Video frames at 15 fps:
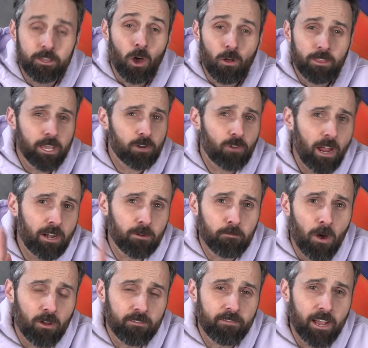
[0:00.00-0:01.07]
The only greater
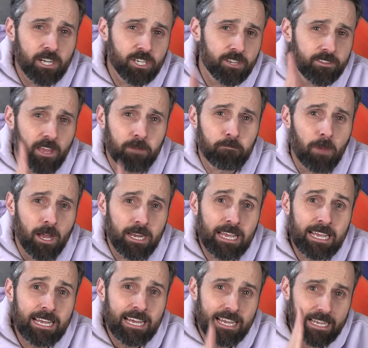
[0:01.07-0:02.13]
motivation than
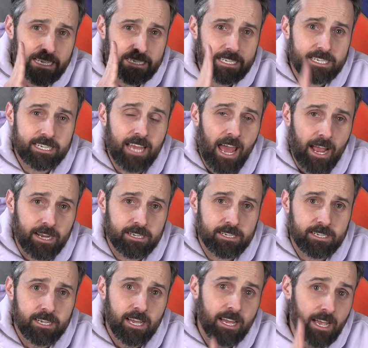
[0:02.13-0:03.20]
money is
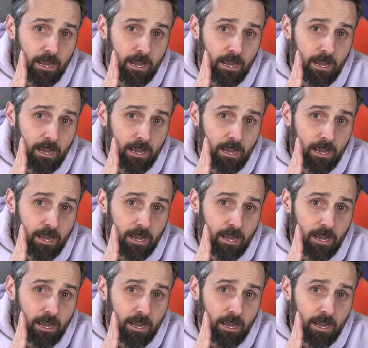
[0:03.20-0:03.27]
sex.